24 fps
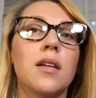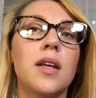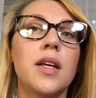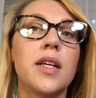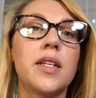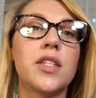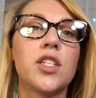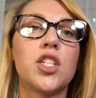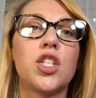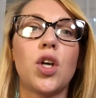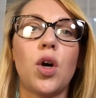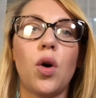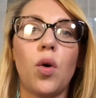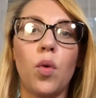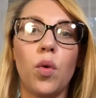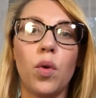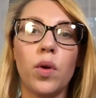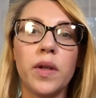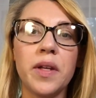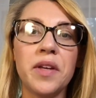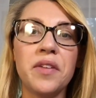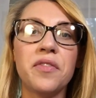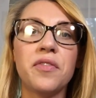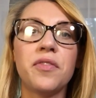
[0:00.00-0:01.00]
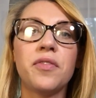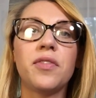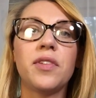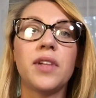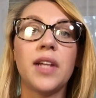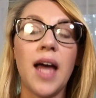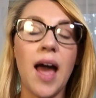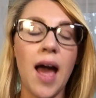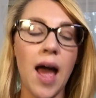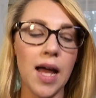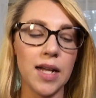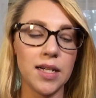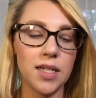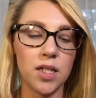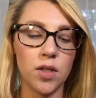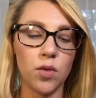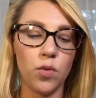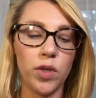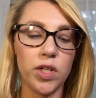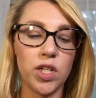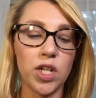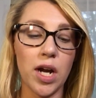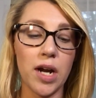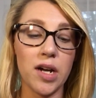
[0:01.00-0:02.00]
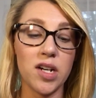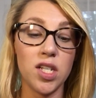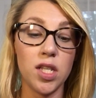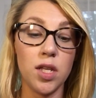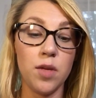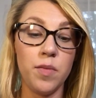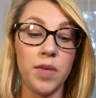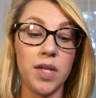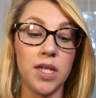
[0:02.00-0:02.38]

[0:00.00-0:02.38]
It's totally flat, which actually